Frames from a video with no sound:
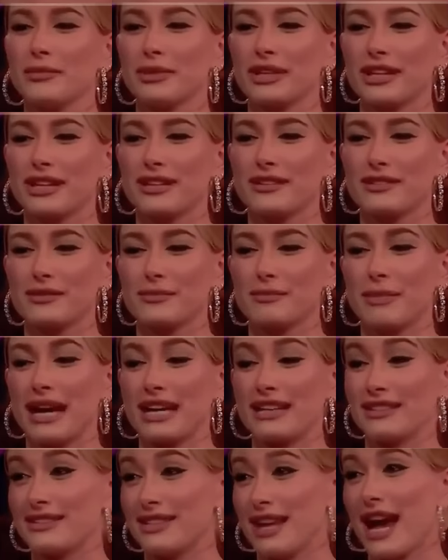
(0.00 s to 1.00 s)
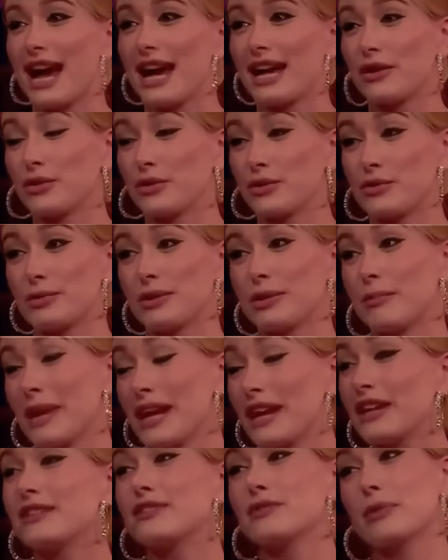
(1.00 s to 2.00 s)
always knew what Hailey was up to?
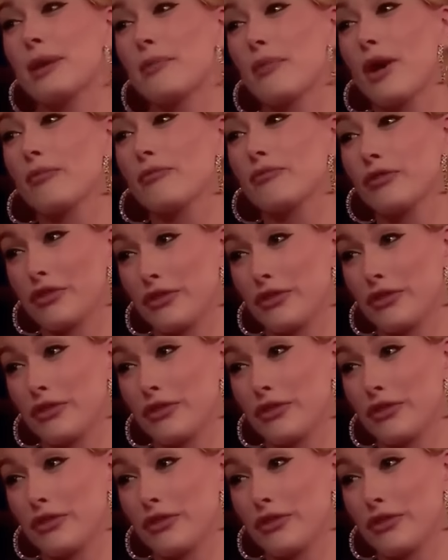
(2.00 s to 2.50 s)
Or